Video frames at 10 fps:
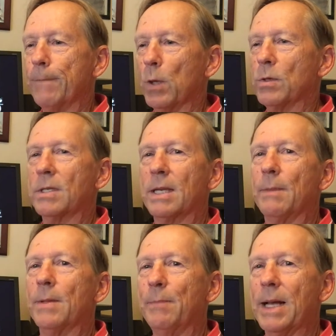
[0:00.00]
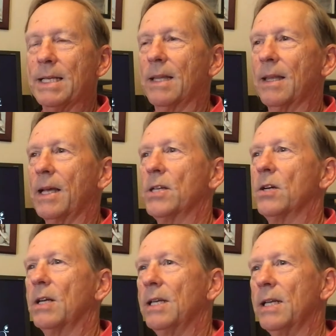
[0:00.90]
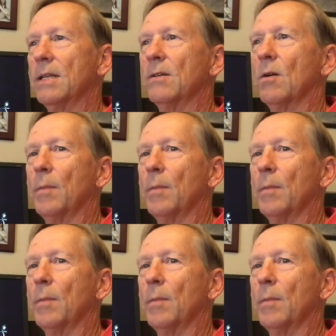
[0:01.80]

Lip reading: Those are some of the basic things you're going to need to know